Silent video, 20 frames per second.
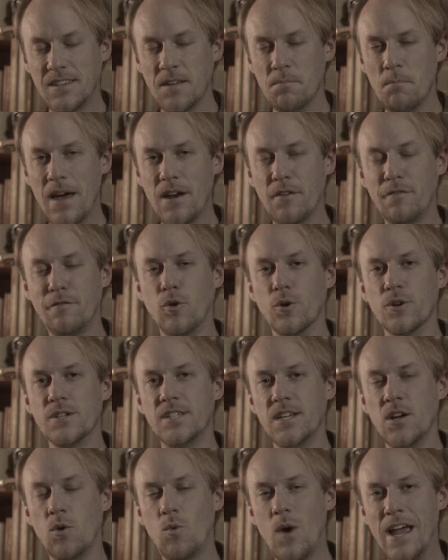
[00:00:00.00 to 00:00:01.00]
metaphors
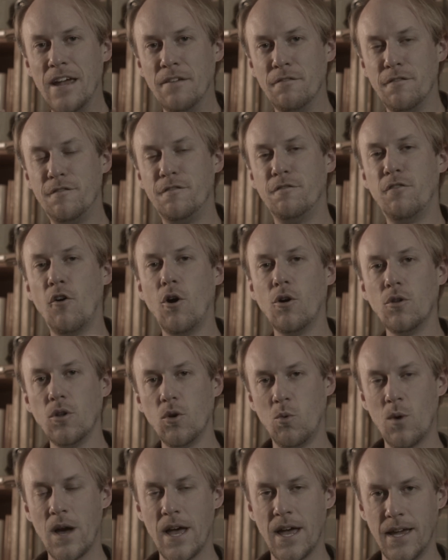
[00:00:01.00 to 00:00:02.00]
in a way fall
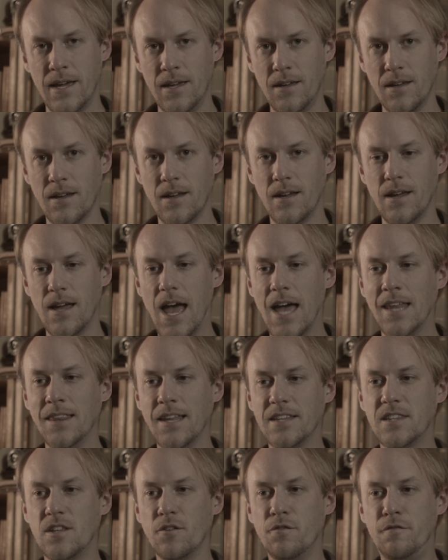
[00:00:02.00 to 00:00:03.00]
away and
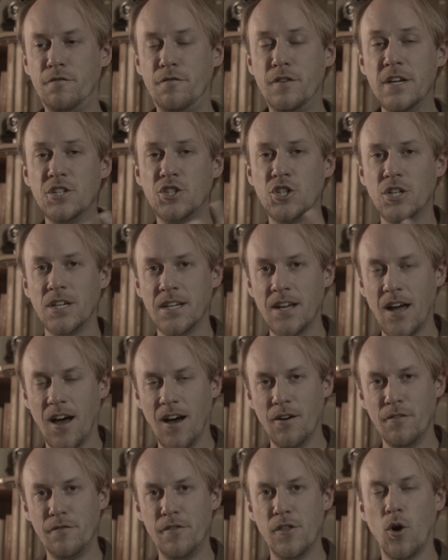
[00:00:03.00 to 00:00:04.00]
let the vision
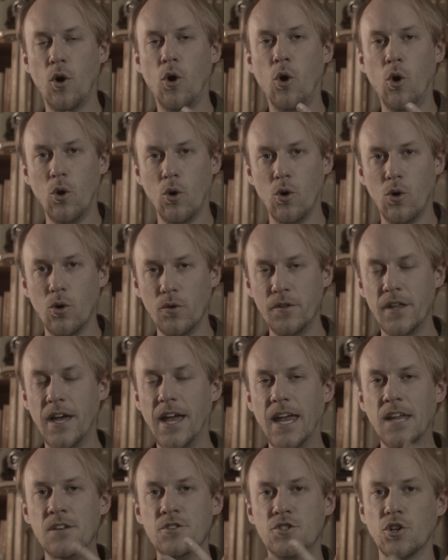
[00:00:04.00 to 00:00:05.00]
of the whole, the
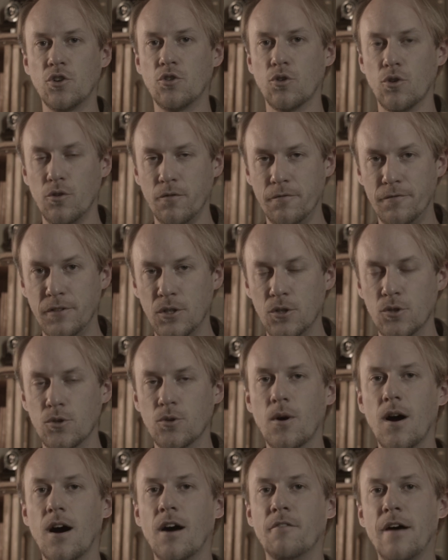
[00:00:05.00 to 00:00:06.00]
integral
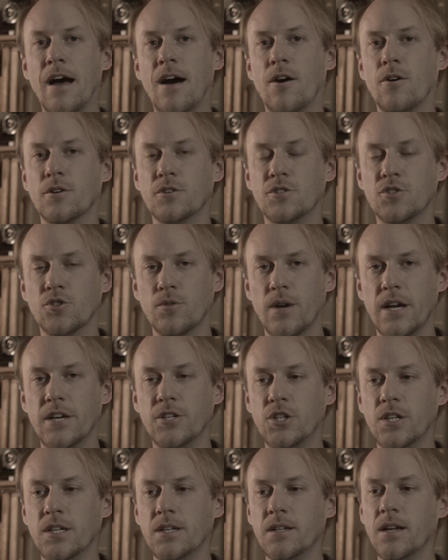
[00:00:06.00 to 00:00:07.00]
view of our
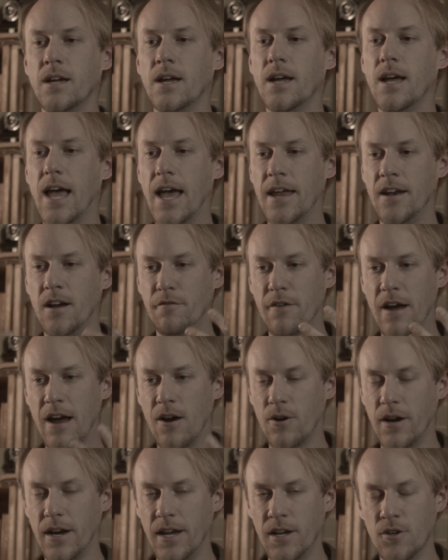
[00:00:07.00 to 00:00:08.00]
duration and of
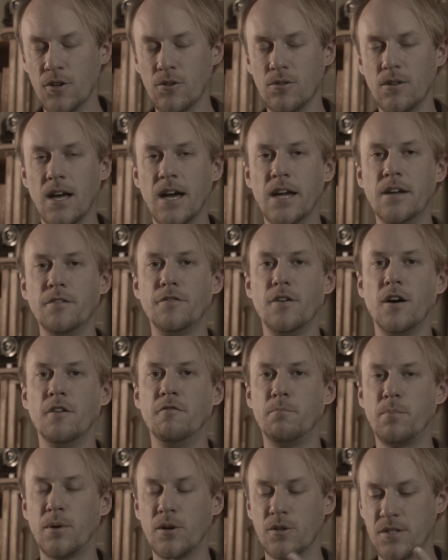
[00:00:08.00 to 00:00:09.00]
our inner life,
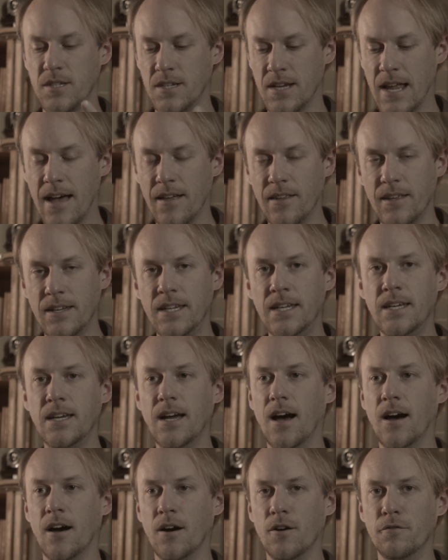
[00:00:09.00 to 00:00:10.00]
of personality,
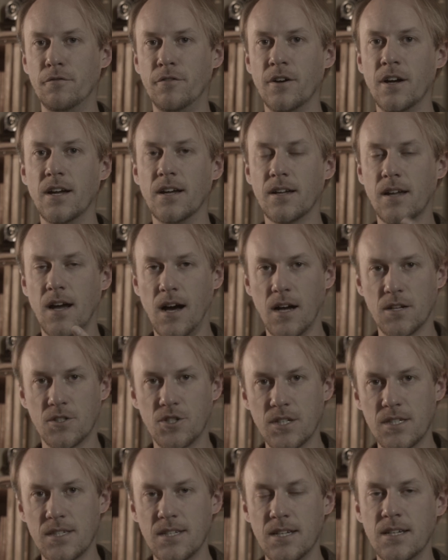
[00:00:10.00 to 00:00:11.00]
of
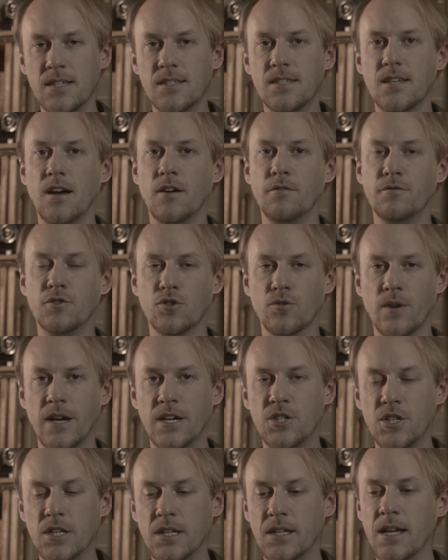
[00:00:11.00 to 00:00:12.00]
consciousness, of
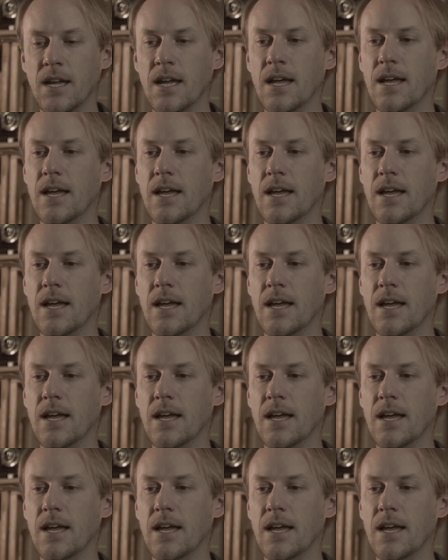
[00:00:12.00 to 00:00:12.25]
duration,